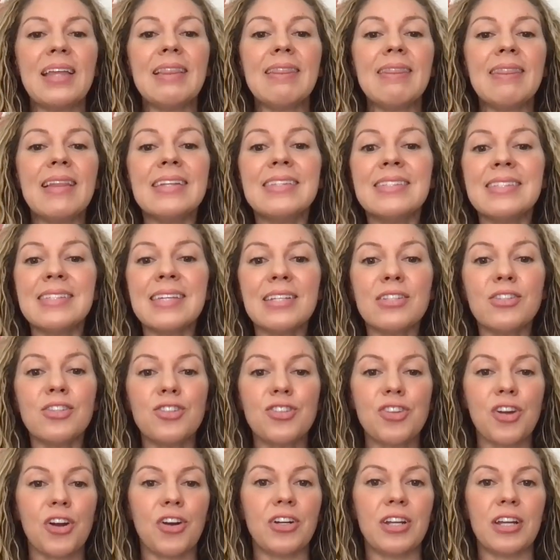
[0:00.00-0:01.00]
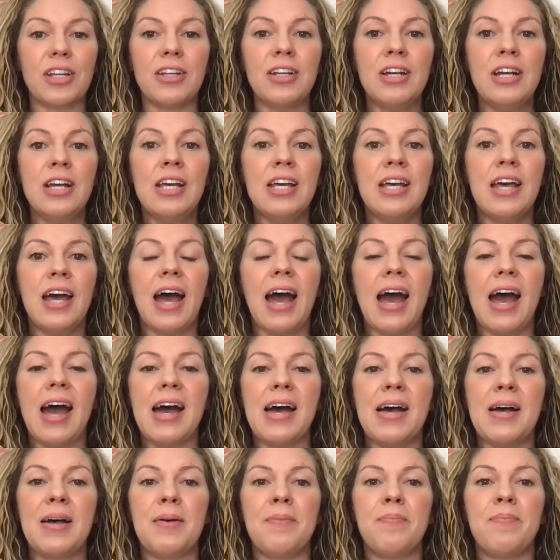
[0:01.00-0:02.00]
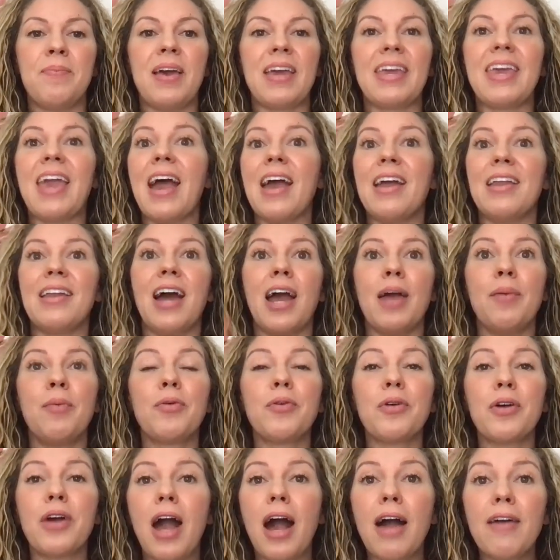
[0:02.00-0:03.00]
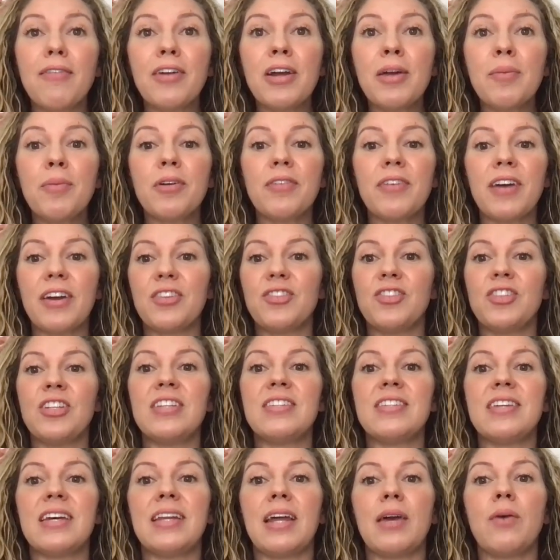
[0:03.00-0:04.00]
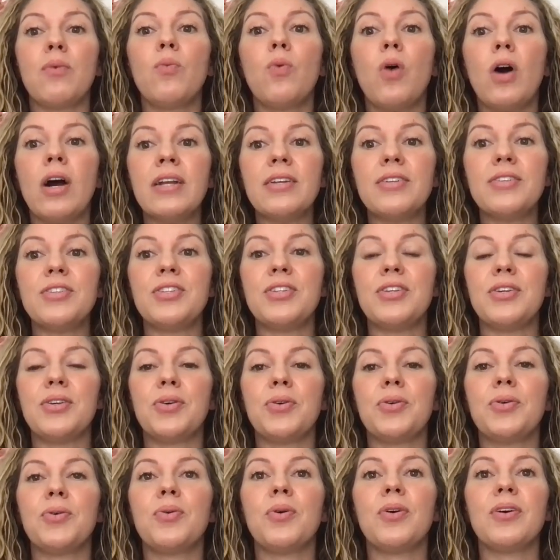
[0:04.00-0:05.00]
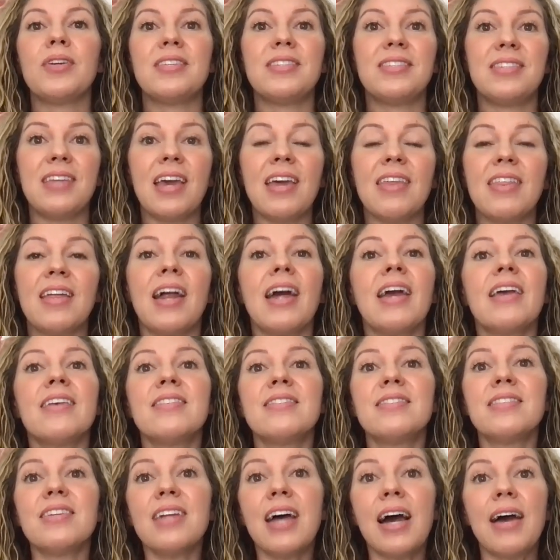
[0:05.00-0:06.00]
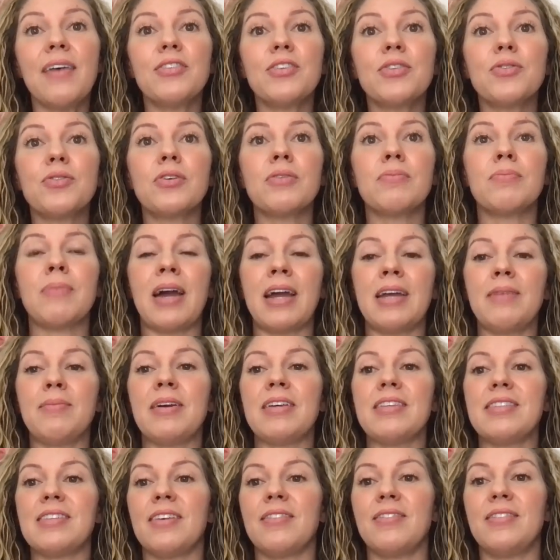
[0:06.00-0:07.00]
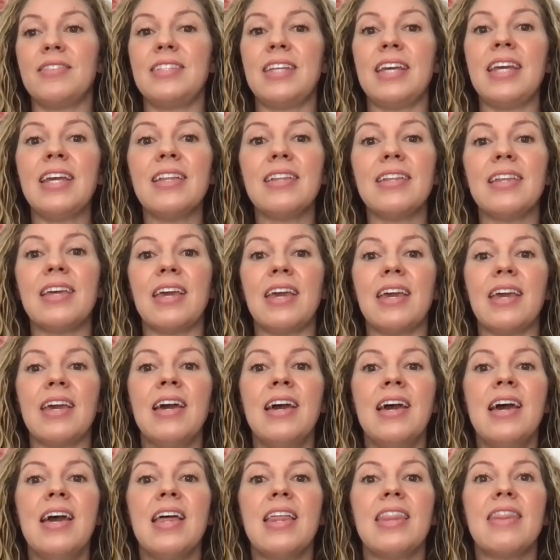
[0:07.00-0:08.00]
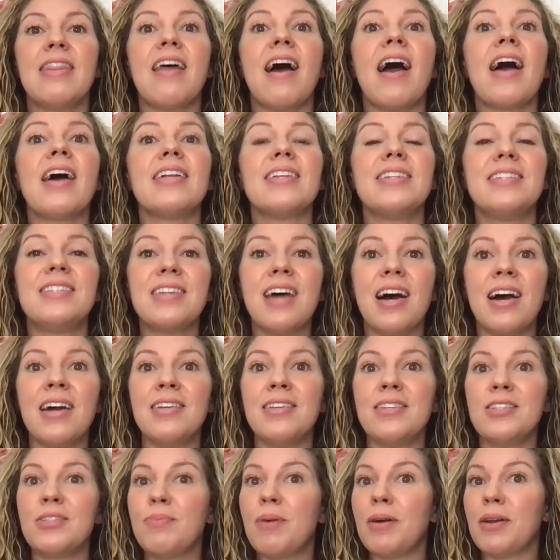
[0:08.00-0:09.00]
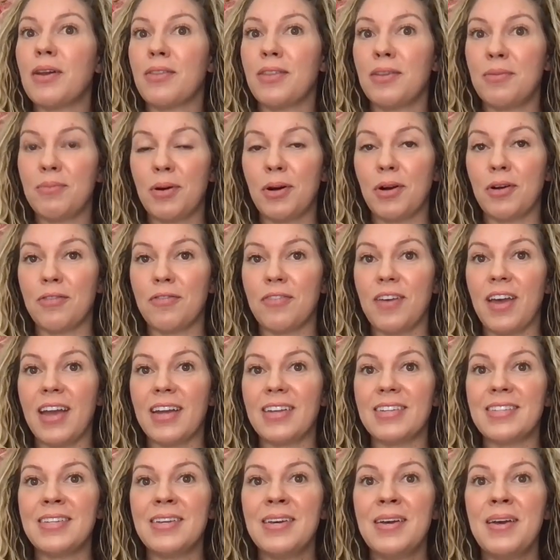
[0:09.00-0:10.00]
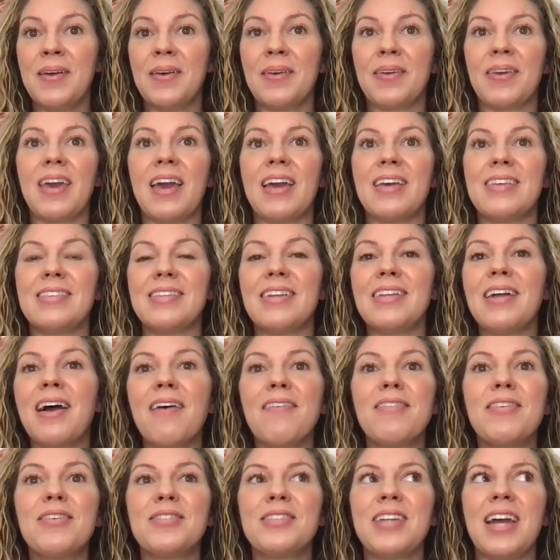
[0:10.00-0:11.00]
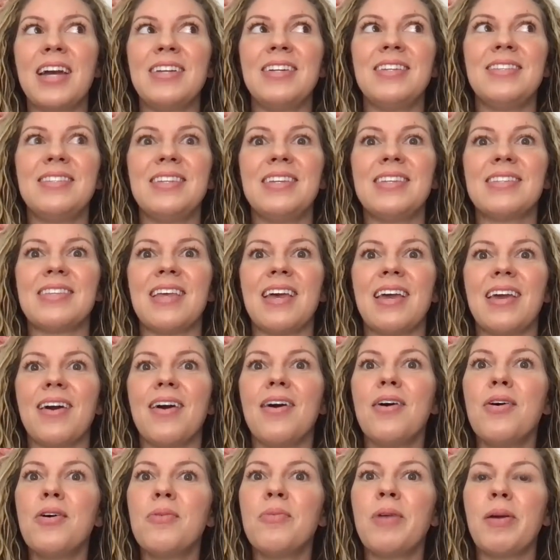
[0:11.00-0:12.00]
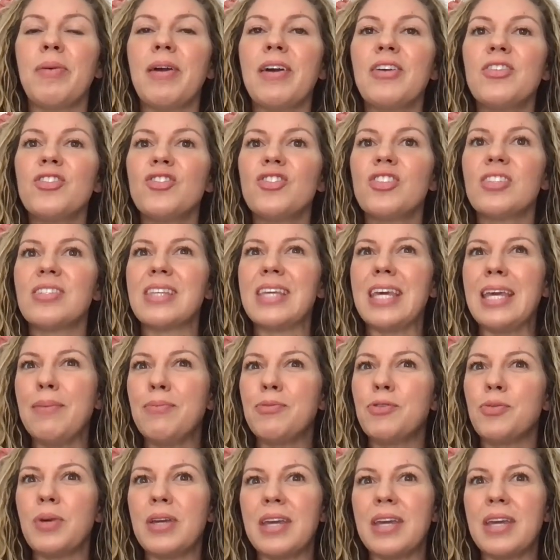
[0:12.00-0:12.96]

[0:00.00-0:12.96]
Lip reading: let's get started. Again, I'm a recovering perfectionist, and I want to say that I still have to remind myself daily that done is better than perfect. Okay, I still have those tendencies like, oh, maybe I should just keep